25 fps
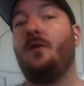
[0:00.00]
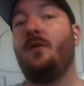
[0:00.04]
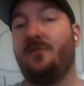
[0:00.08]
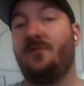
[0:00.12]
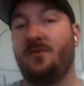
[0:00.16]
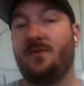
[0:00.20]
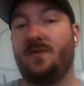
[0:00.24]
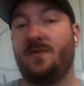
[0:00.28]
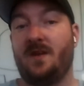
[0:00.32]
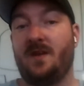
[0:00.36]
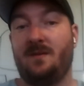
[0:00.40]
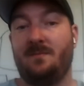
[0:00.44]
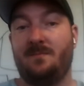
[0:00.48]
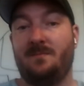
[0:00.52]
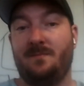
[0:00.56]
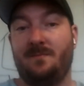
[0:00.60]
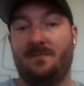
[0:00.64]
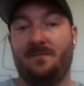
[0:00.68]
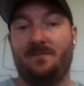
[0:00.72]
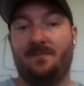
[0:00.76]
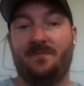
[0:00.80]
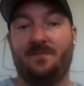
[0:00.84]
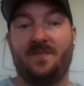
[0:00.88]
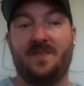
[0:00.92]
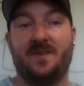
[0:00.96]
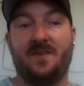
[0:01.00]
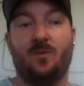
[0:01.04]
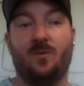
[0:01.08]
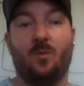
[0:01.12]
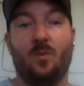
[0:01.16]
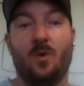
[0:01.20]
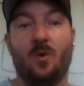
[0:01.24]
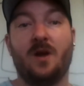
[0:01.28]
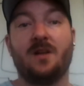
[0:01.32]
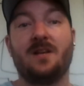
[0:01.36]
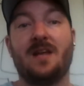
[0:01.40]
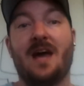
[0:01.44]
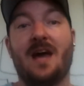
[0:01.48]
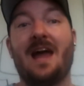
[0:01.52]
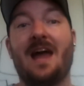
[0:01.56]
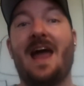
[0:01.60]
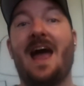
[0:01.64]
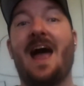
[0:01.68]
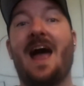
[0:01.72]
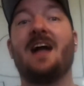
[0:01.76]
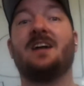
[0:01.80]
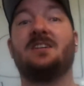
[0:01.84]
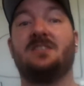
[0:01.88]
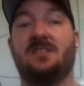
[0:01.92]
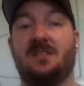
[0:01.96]
offer them what I
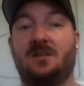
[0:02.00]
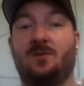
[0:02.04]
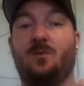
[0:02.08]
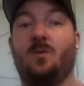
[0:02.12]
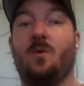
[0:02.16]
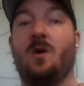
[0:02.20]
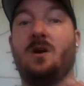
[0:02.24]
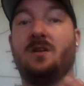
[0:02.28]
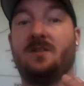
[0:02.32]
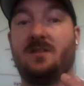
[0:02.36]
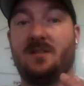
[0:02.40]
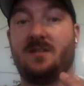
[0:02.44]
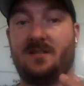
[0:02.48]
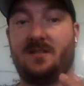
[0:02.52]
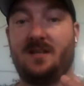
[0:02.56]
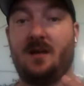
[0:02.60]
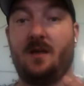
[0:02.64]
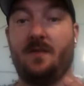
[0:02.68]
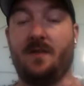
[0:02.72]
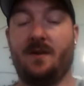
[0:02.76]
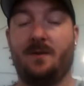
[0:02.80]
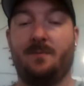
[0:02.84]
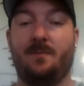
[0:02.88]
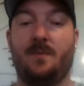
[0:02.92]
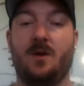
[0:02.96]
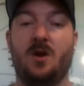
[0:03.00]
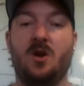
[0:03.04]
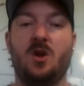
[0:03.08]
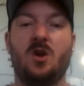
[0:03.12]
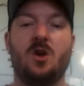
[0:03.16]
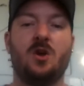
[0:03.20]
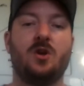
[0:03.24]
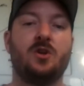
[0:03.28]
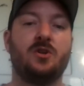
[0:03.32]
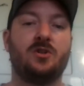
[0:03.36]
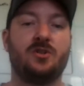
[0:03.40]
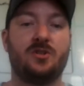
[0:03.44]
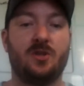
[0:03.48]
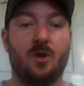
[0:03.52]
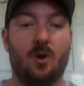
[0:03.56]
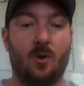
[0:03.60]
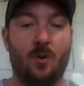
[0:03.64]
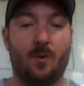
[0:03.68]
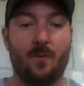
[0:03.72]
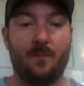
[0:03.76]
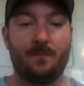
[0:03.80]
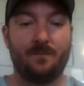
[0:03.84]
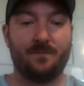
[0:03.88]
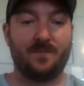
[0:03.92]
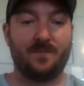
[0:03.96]
actually want to sell them. So